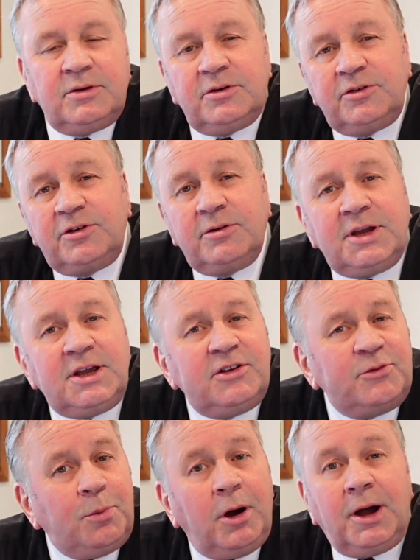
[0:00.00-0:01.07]
So
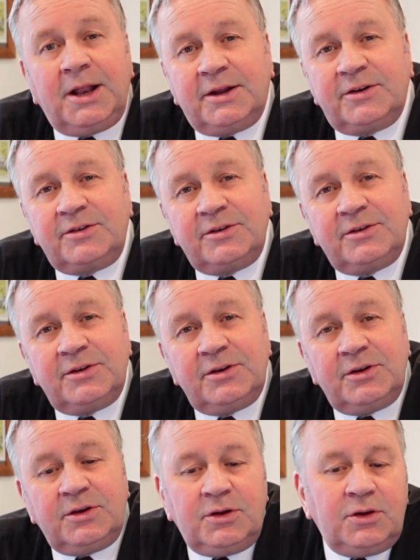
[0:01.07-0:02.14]
here's Pilate,
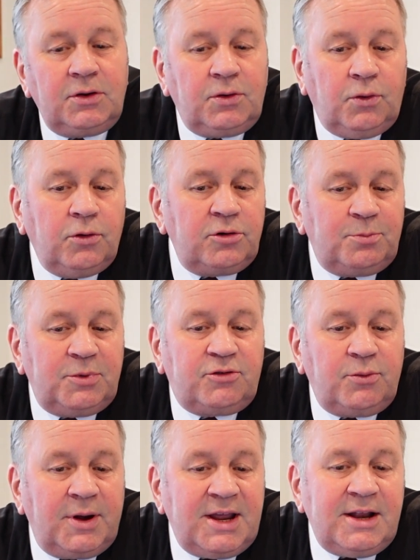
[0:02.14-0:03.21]
caught
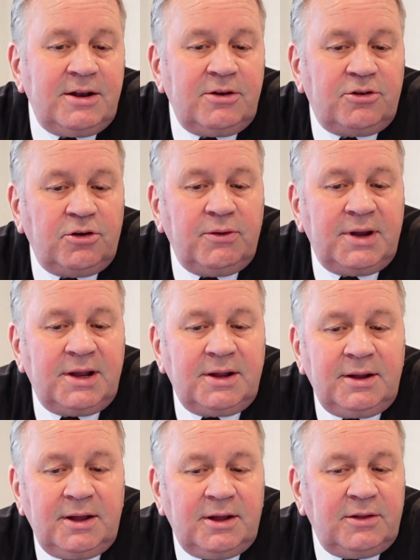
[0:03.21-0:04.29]
between
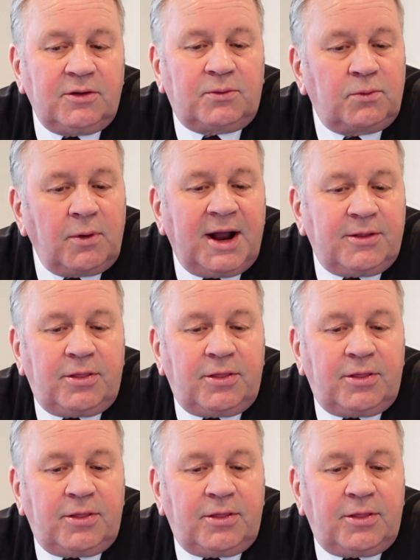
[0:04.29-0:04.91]
doing the right